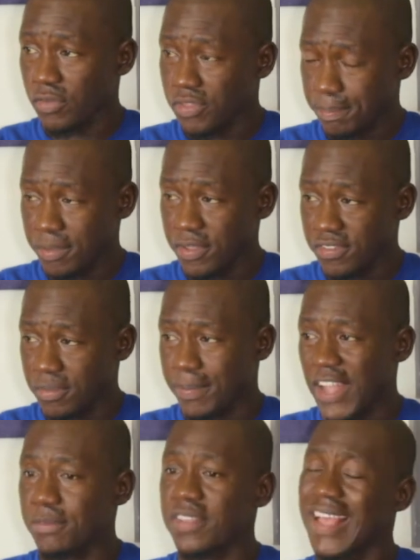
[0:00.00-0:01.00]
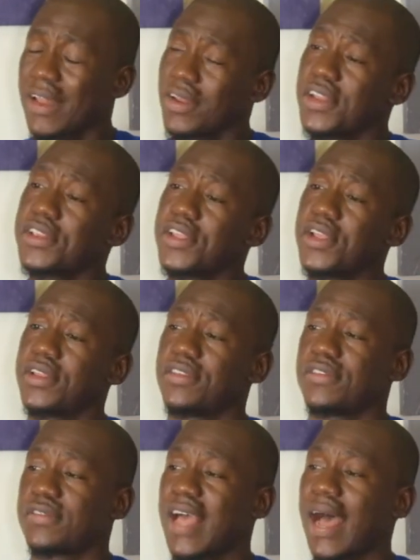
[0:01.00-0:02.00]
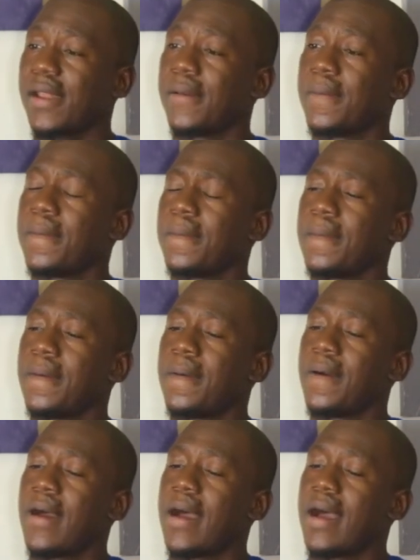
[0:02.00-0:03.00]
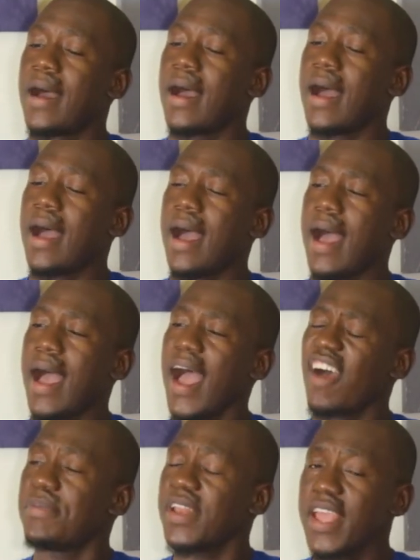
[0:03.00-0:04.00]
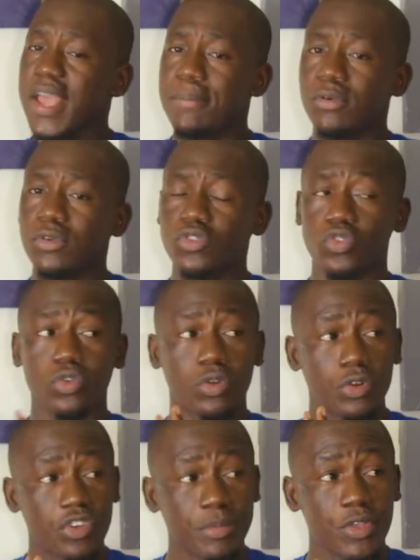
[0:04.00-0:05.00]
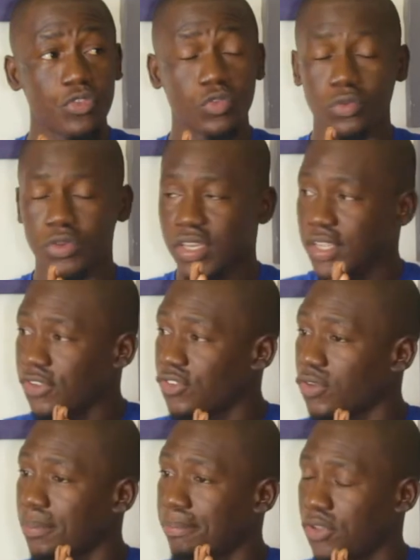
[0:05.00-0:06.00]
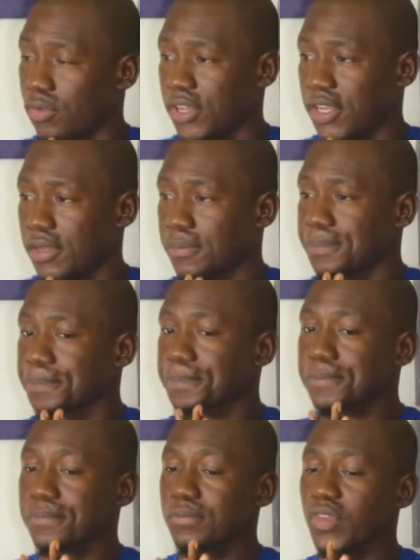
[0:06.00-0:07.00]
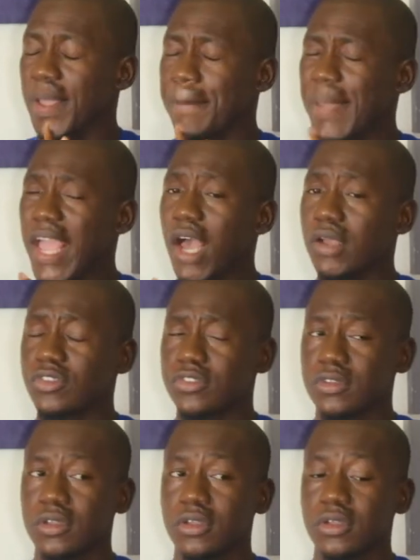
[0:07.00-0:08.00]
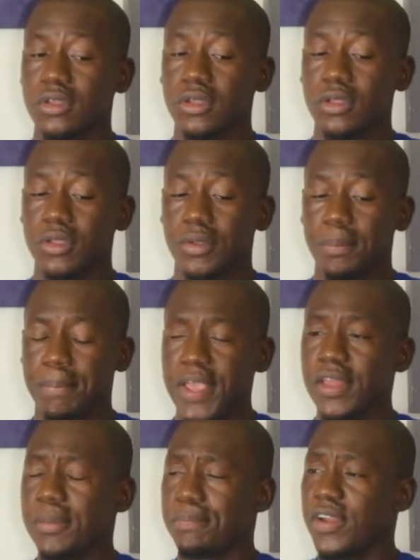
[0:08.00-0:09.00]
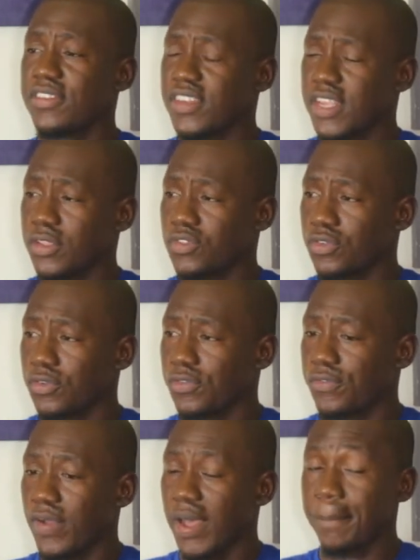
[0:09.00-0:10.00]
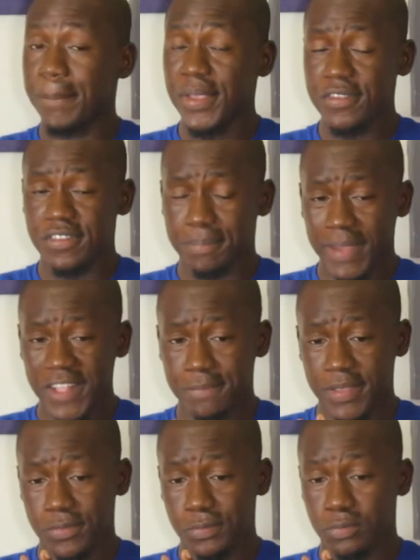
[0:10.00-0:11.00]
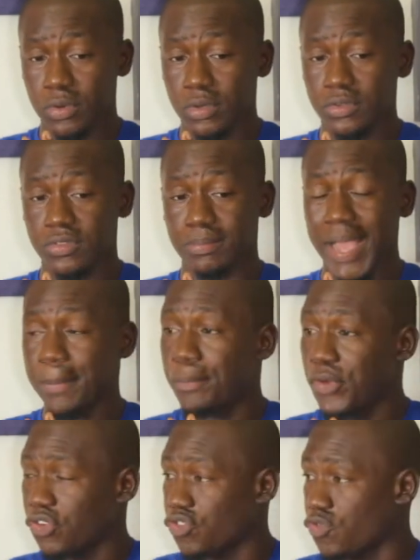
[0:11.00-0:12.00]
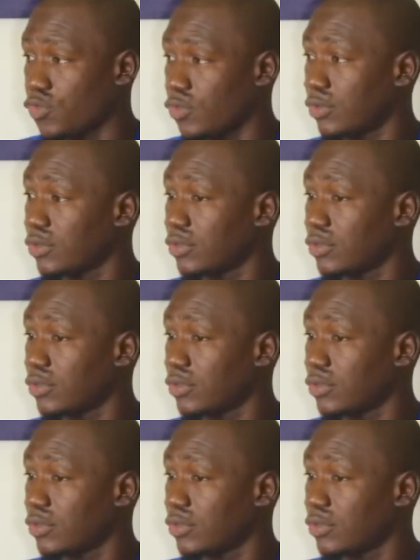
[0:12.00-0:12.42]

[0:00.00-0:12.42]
of the Peace Department. Another thing is that I have been able to contribute to nation building, because being the president of Peace Department was my breakthrough